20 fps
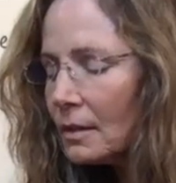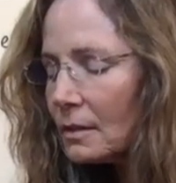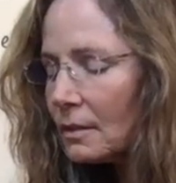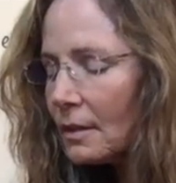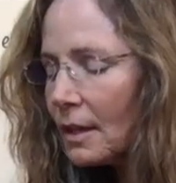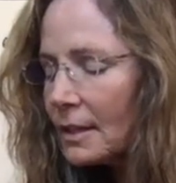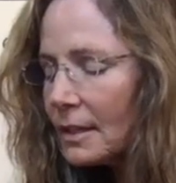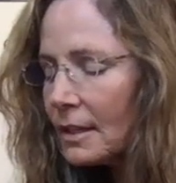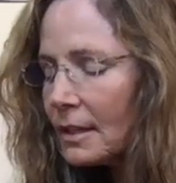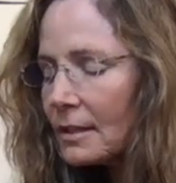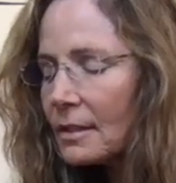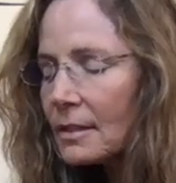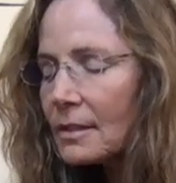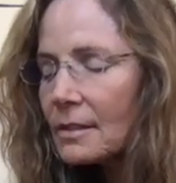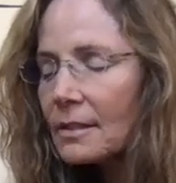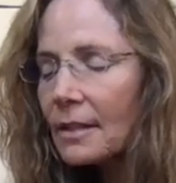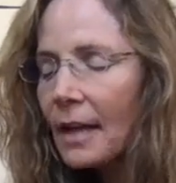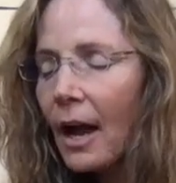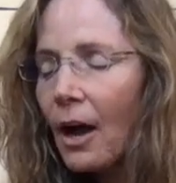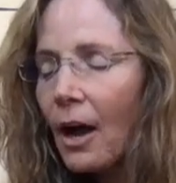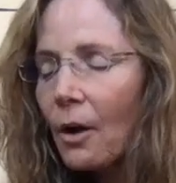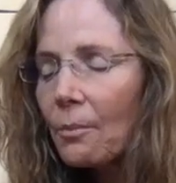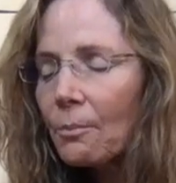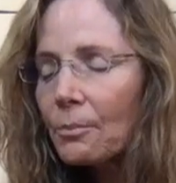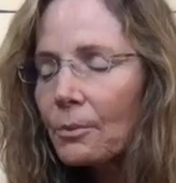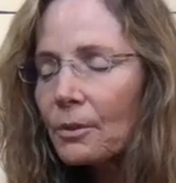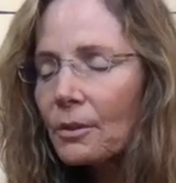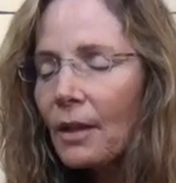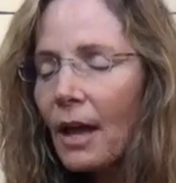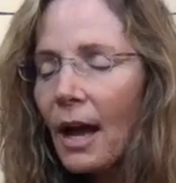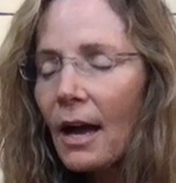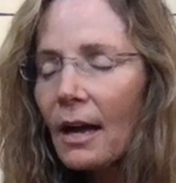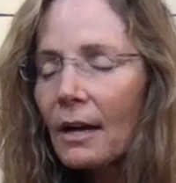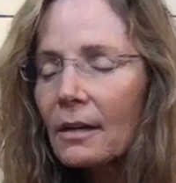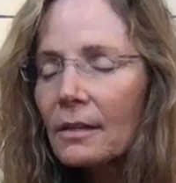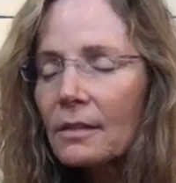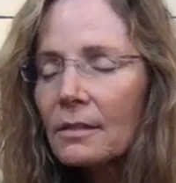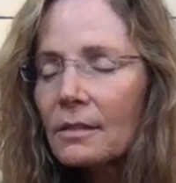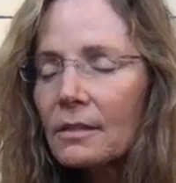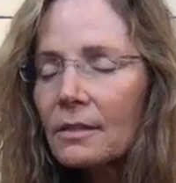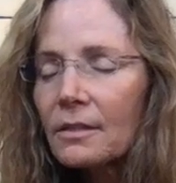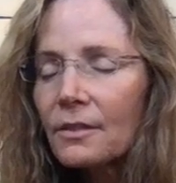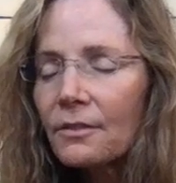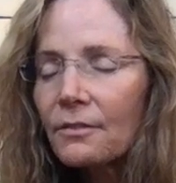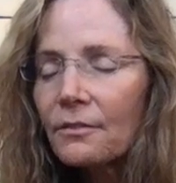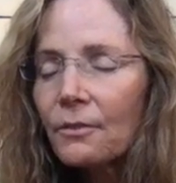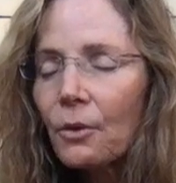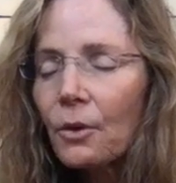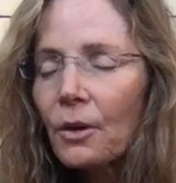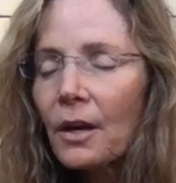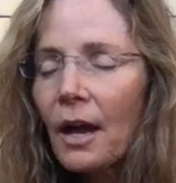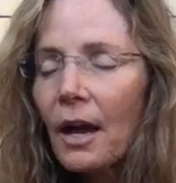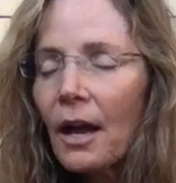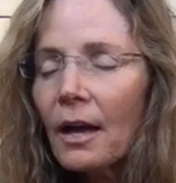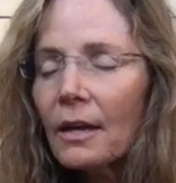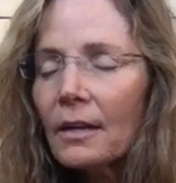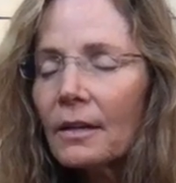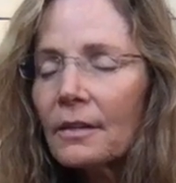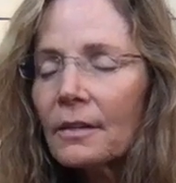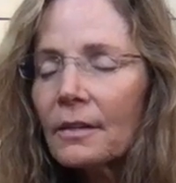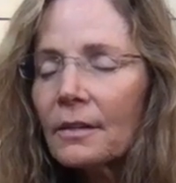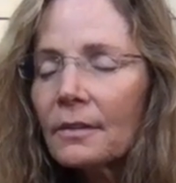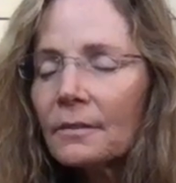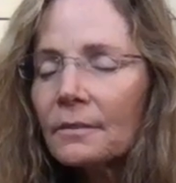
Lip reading: letting the scalp relax in the forehead,